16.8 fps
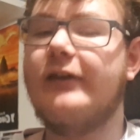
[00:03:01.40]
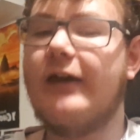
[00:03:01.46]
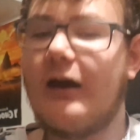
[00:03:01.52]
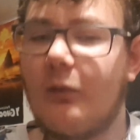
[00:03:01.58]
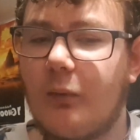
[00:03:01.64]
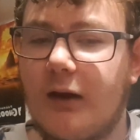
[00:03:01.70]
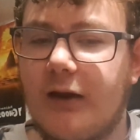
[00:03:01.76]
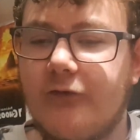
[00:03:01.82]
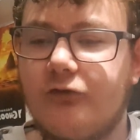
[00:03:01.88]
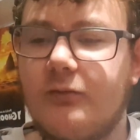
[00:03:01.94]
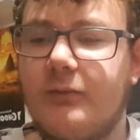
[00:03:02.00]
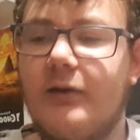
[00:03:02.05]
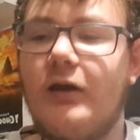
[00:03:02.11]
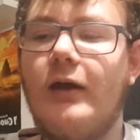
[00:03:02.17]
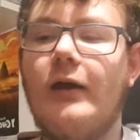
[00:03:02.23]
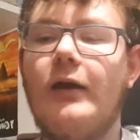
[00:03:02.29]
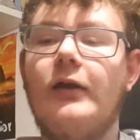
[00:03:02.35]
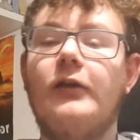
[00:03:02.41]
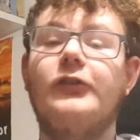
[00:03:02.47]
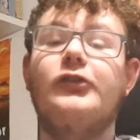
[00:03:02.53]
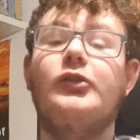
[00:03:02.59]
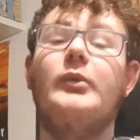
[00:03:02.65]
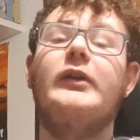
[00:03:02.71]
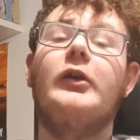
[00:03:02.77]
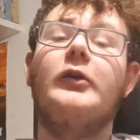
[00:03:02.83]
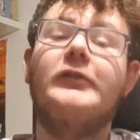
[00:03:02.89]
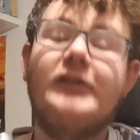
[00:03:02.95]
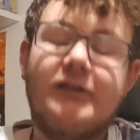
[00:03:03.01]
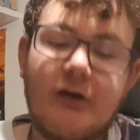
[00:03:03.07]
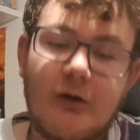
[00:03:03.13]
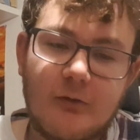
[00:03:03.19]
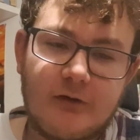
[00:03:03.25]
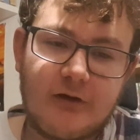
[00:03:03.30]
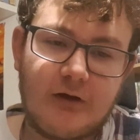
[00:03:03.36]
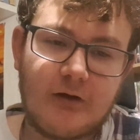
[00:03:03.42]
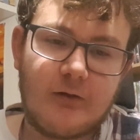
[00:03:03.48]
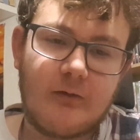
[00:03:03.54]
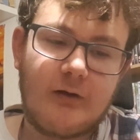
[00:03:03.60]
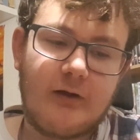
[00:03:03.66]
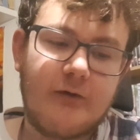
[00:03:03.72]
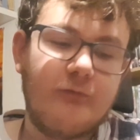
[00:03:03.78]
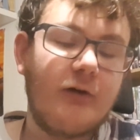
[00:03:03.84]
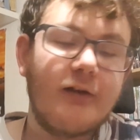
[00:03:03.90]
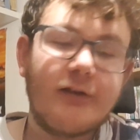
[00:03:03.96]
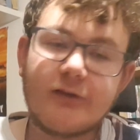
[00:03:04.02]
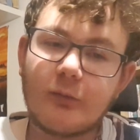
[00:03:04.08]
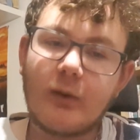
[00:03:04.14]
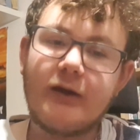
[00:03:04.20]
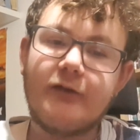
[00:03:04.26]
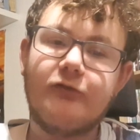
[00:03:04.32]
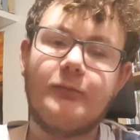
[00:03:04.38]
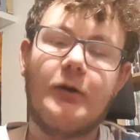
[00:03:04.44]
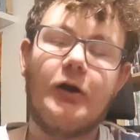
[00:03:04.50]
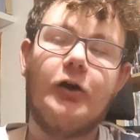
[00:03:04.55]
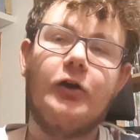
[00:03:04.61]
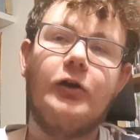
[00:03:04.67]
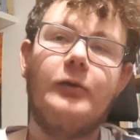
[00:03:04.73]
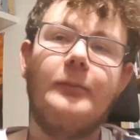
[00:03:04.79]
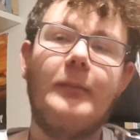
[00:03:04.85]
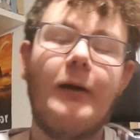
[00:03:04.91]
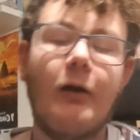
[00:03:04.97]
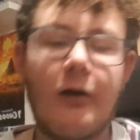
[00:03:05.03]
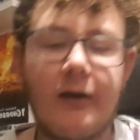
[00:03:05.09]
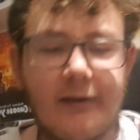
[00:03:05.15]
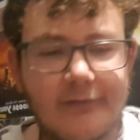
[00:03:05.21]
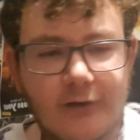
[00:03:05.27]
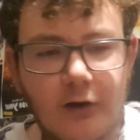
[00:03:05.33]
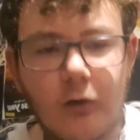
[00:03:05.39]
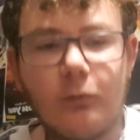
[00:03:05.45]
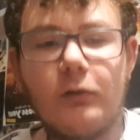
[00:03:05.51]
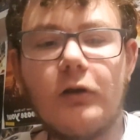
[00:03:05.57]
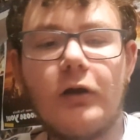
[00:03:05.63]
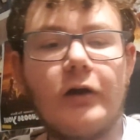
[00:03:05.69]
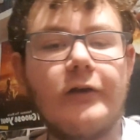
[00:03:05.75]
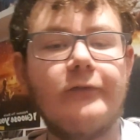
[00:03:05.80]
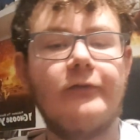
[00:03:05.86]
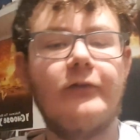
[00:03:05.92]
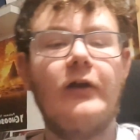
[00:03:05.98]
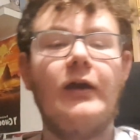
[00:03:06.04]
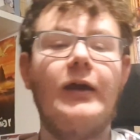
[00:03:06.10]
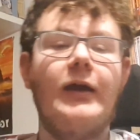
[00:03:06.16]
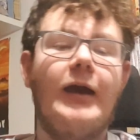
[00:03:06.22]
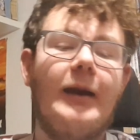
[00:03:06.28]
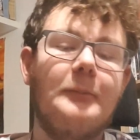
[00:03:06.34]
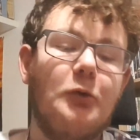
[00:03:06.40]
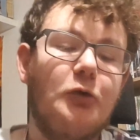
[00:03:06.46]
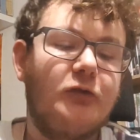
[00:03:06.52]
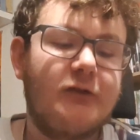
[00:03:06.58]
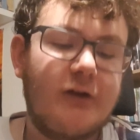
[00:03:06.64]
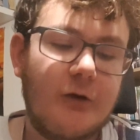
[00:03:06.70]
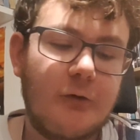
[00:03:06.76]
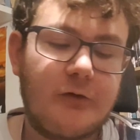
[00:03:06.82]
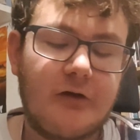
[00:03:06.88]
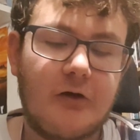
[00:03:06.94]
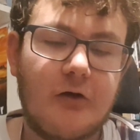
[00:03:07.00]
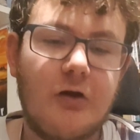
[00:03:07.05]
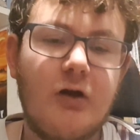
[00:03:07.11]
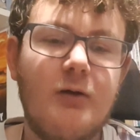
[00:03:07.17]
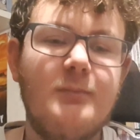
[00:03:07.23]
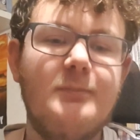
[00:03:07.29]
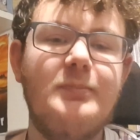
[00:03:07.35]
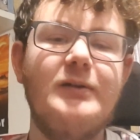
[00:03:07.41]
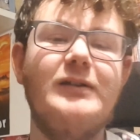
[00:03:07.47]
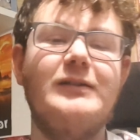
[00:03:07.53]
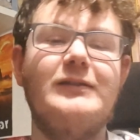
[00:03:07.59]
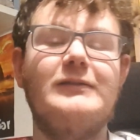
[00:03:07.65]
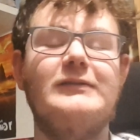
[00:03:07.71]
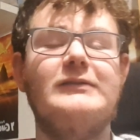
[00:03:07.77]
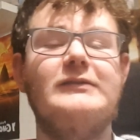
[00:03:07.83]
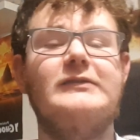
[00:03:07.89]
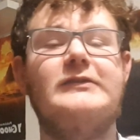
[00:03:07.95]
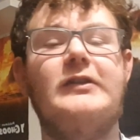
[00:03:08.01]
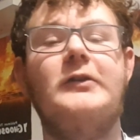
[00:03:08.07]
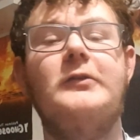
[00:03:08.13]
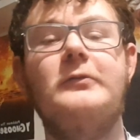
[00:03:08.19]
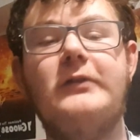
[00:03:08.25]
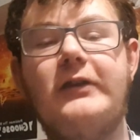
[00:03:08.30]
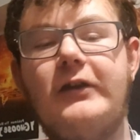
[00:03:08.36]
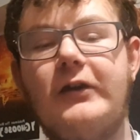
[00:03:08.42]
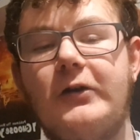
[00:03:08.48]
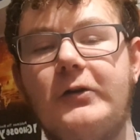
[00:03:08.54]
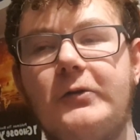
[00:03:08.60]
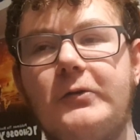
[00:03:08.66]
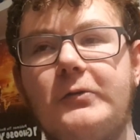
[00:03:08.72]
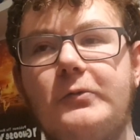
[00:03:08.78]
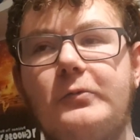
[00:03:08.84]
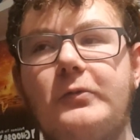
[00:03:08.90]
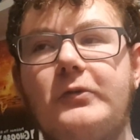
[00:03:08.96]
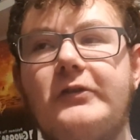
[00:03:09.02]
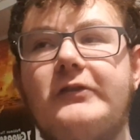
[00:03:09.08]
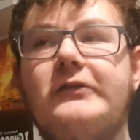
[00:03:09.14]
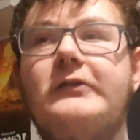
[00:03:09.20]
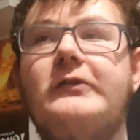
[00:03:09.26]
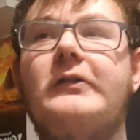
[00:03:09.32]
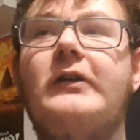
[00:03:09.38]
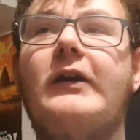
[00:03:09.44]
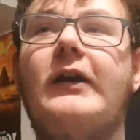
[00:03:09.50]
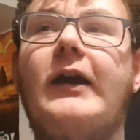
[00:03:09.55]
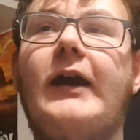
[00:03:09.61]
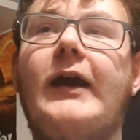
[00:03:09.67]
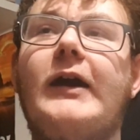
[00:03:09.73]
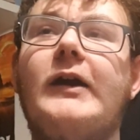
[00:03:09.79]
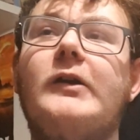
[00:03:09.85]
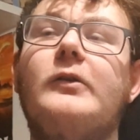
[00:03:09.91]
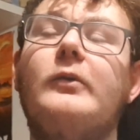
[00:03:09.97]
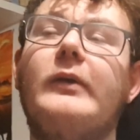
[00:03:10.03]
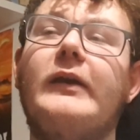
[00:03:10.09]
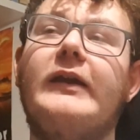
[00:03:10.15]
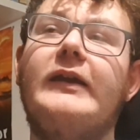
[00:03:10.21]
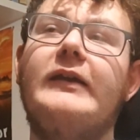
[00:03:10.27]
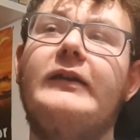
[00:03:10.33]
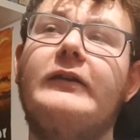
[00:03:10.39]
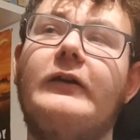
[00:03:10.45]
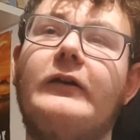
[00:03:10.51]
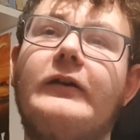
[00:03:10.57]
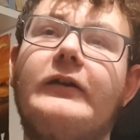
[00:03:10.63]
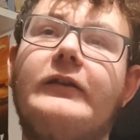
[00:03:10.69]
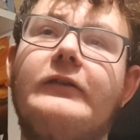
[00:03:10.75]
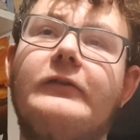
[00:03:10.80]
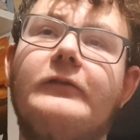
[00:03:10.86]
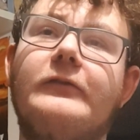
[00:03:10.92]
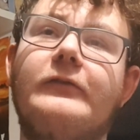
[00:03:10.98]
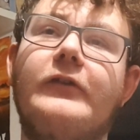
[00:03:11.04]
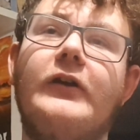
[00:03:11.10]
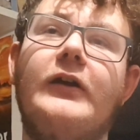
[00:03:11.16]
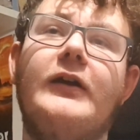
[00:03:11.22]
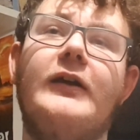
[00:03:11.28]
to get away from it. So he goes to Tokyo. He runs away from home his whole life and moves to Tokyo. But Tokyo was not how he kind of